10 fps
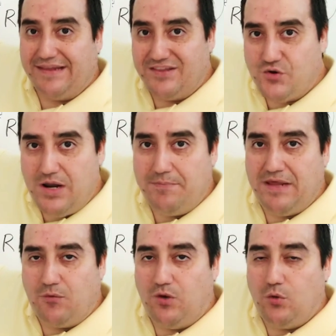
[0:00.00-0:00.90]
dream
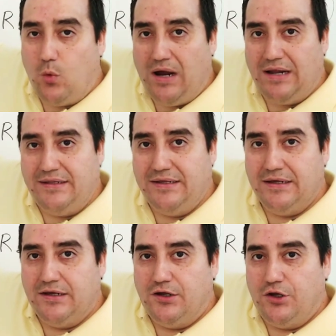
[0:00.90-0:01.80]
that we want
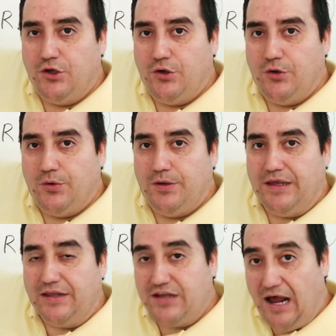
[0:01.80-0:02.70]

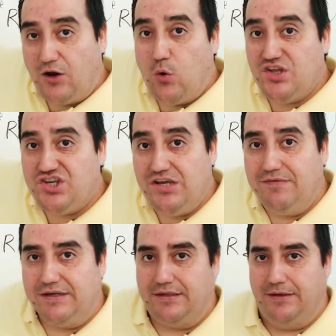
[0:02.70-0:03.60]
and how to achieve
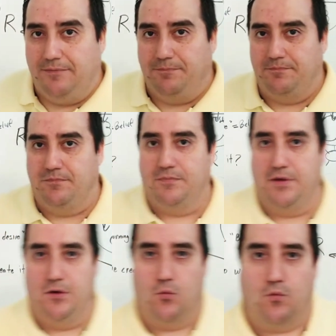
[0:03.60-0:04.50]
it?
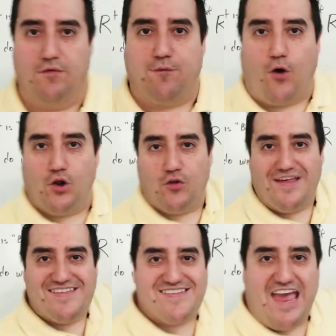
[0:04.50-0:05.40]
We follow
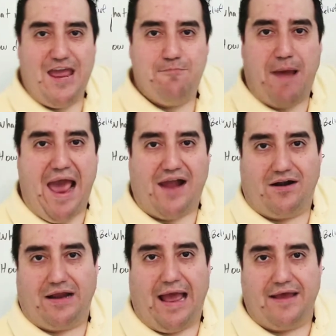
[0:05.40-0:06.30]
the same
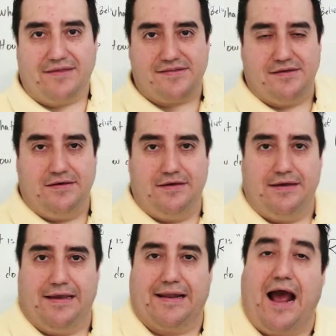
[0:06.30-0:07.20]
pattern, guys.
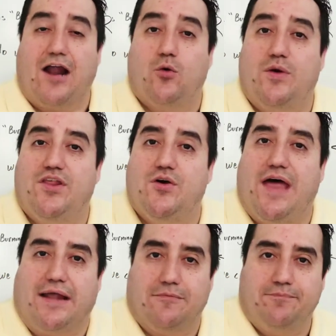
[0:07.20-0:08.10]
And how do we do that?